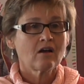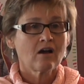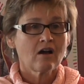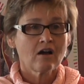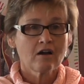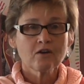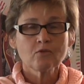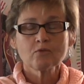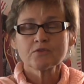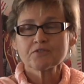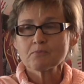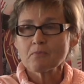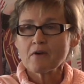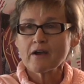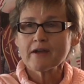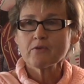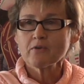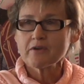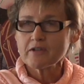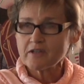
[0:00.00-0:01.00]
art was
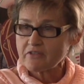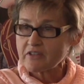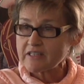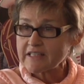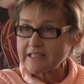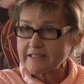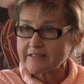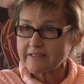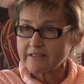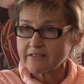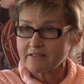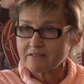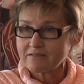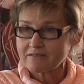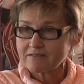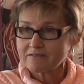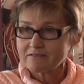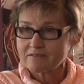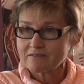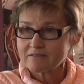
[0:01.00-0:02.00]
my way of healing.
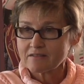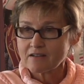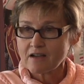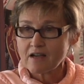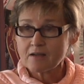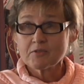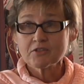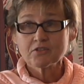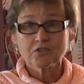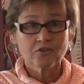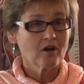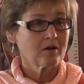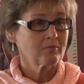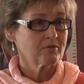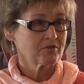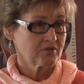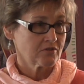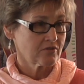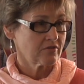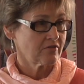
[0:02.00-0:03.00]
I'm a
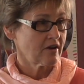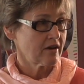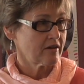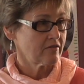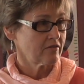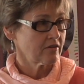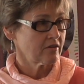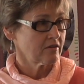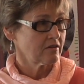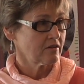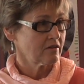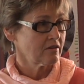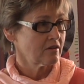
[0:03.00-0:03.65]
trauma survivor,